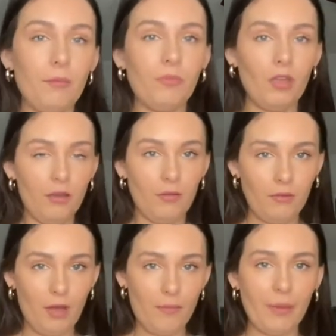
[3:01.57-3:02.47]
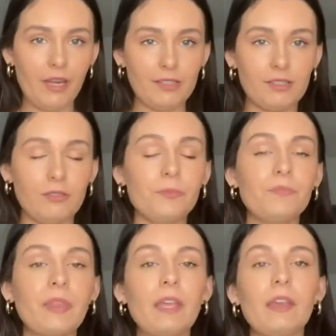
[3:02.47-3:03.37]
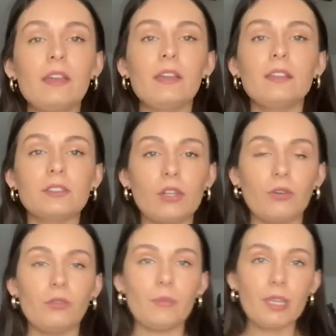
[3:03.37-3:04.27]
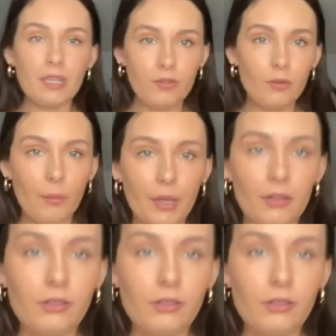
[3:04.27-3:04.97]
the um, bodysuit. So let me give you a better